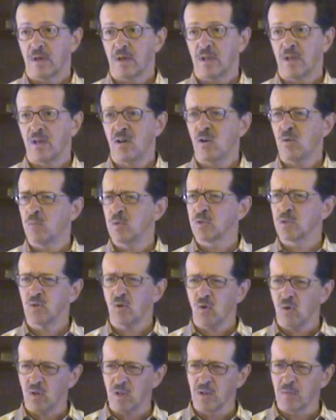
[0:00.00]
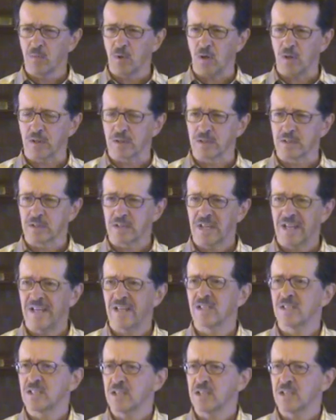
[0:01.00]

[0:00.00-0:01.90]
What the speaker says: in almost all the books, and in